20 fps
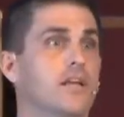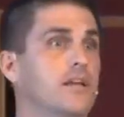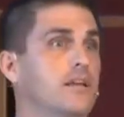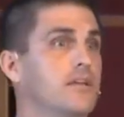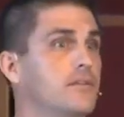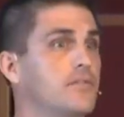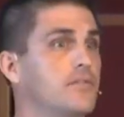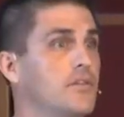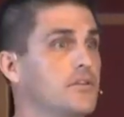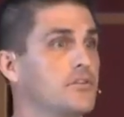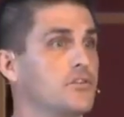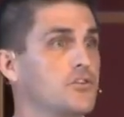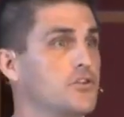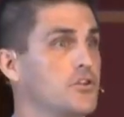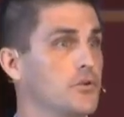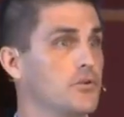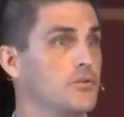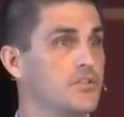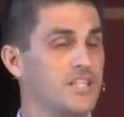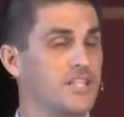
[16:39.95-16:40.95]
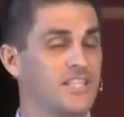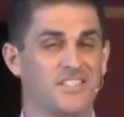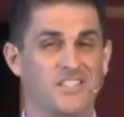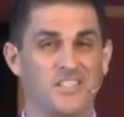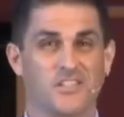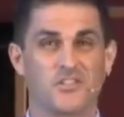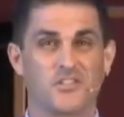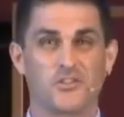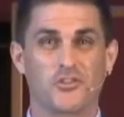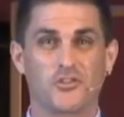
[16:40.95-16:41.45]
and this church has
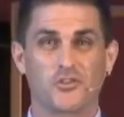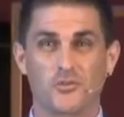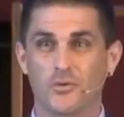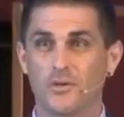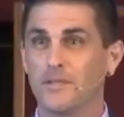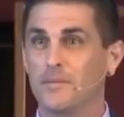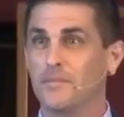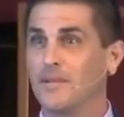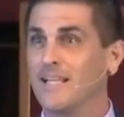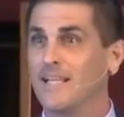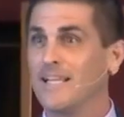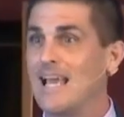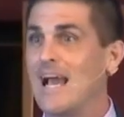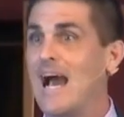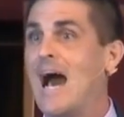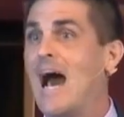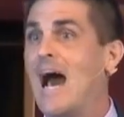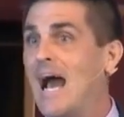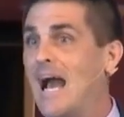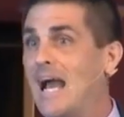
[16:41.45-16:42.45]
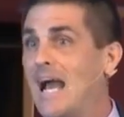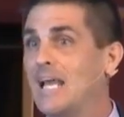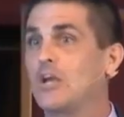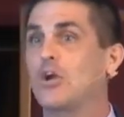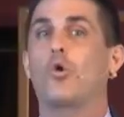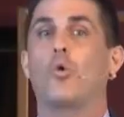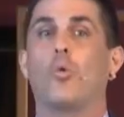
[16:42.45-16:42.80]
extremely high